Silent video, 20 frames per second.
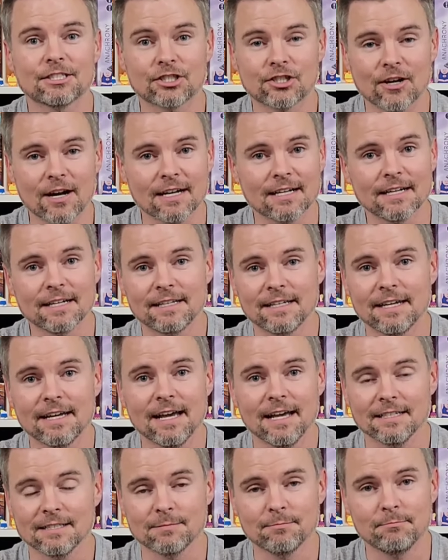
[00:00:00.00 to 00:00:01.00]
trying to get
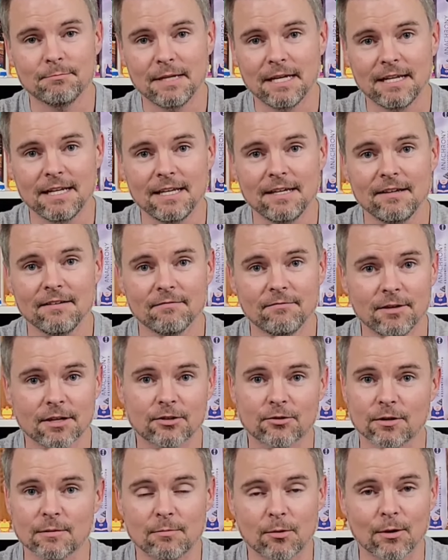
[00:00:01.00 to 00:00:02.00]
as many
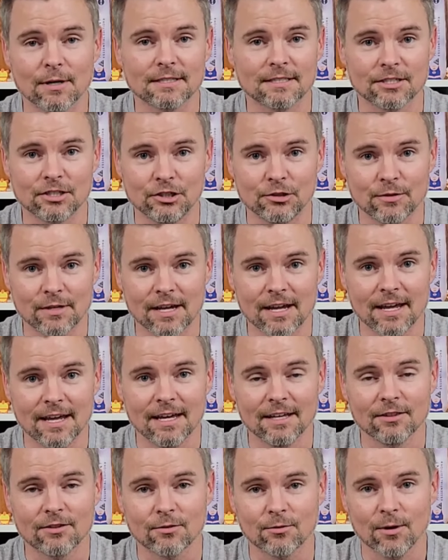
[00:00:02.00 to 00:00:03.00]
victory points as you
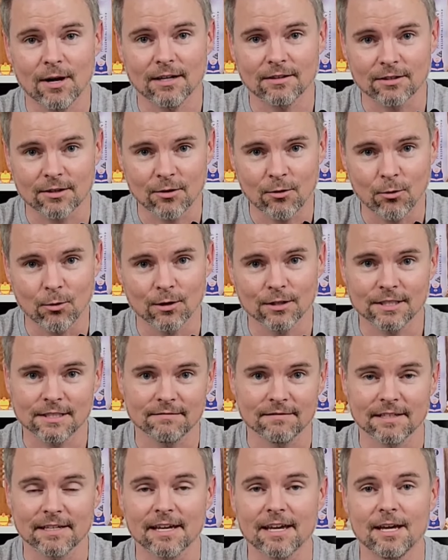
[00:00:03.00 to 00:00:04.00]
can throughout the course
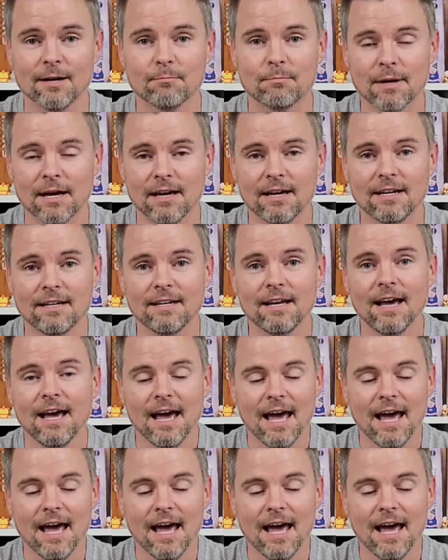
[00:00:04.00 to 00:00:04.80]
of the campaign.